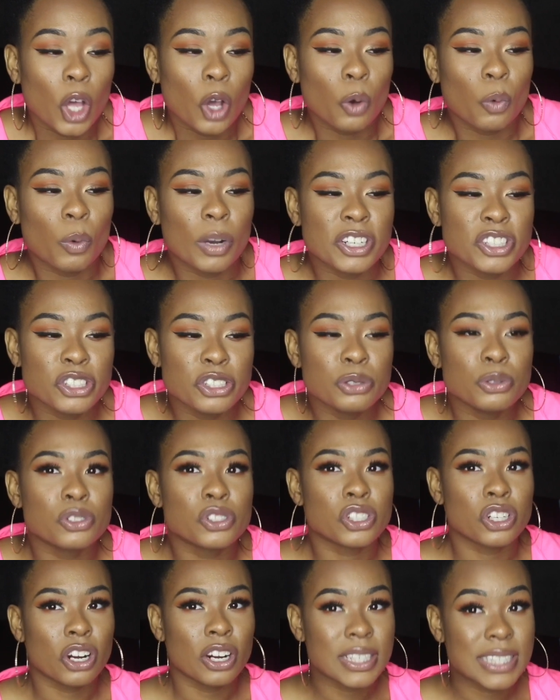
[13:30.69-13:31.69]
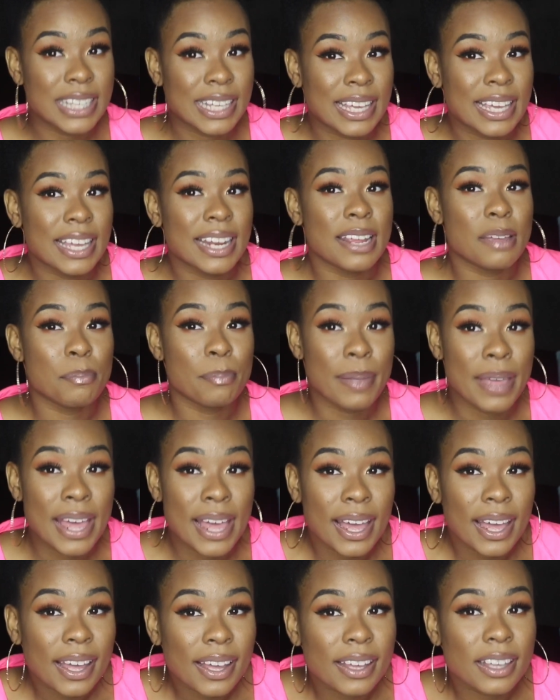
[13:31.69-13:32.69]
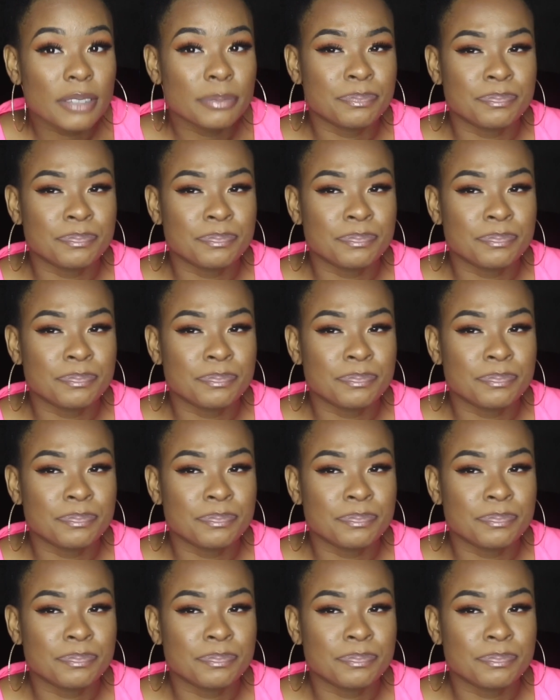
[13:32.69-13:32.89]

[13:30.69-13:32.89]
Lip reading: once you start to get it back,